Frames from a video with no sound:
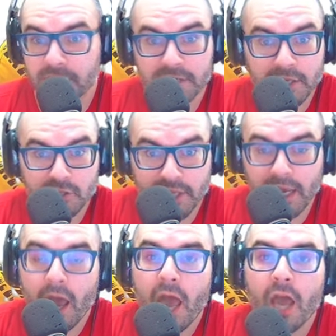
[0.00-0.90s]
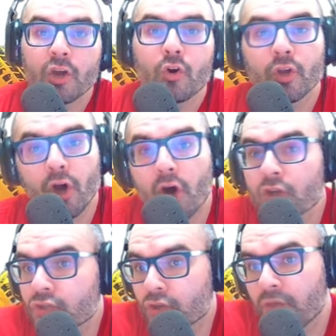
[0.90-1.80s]
essentially. Could
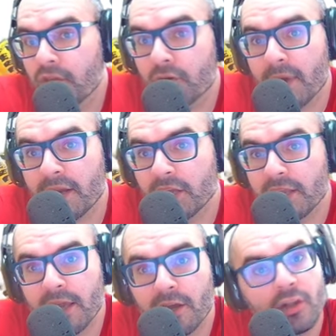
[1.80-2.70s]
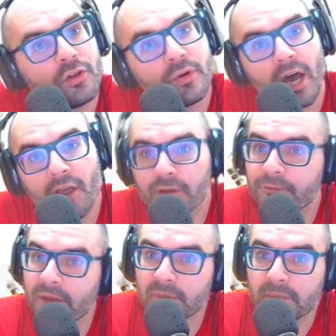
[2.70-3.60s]
also theoretically include other
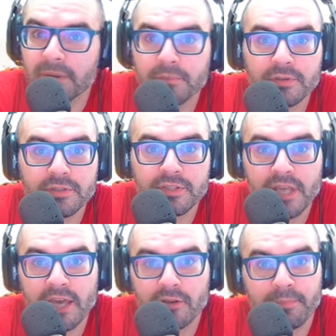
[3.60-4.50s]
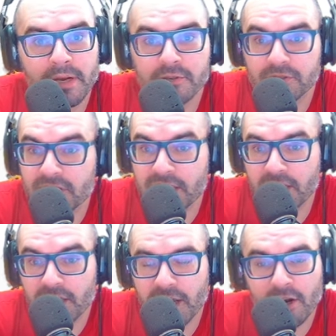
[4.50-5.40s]
family members that your parents are
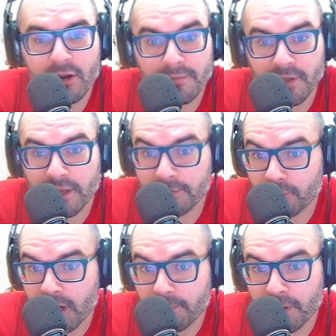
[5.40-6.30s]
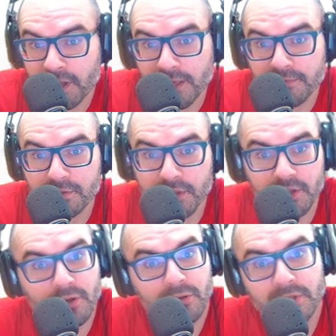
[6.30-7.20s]
taking care of. Like if grandpa lives with
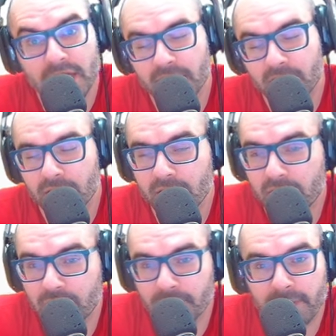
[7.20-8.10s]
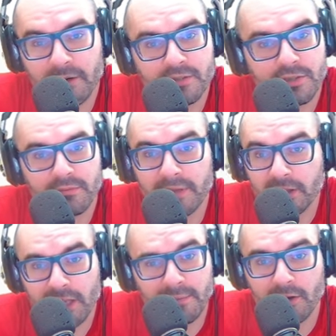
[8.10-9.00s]
you, technically your parents could be
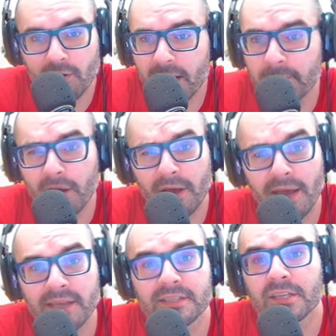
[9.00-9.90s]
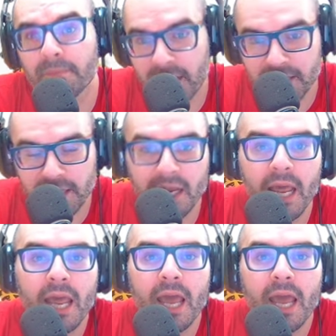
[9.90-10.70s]
claiming grandpa as a dependent.